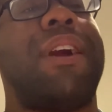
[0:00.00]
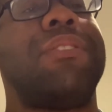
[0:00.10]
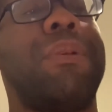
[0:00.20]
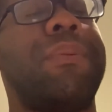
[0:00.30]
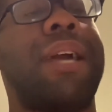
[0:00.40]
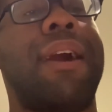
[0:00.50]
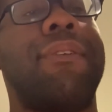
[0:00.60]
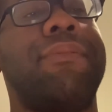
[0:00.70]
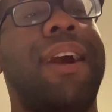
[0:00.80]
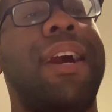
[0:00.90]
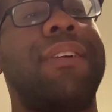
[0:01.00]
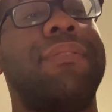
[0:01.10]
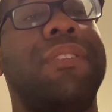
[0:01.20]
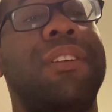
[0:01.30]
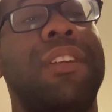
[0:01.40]
maybe I'm 5.
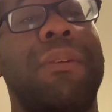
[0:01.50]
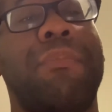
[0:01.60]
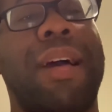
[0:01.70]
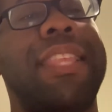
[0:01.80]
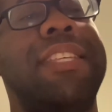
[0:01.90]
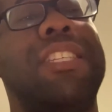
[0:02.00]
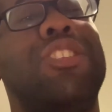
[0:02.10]
But I think she's